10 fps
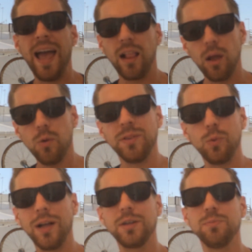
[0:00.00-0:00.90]
Hello
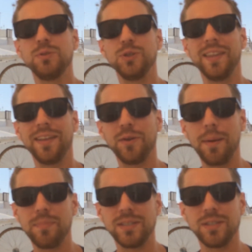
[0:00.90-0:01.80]
and welcome to another
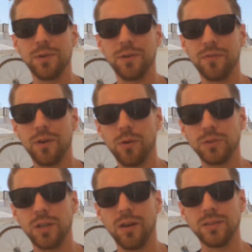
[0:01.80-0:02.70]
episode of
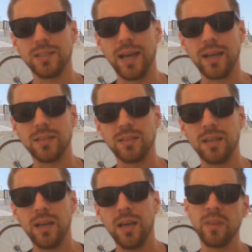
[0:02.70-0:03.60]
Coach Contact.
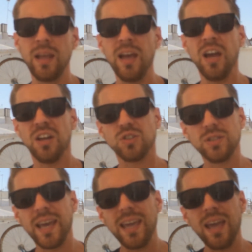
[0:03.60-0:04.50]

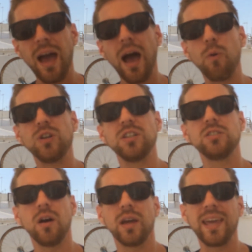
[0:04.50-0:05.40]
Today I want
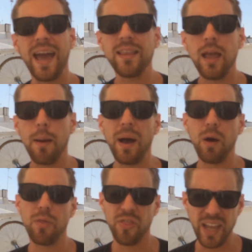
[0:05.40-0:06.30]
to talk again
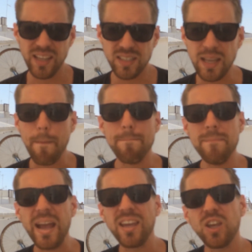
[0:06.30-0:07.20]
about things that
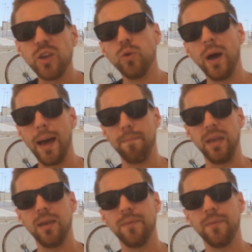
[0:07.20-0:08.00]
make you happy.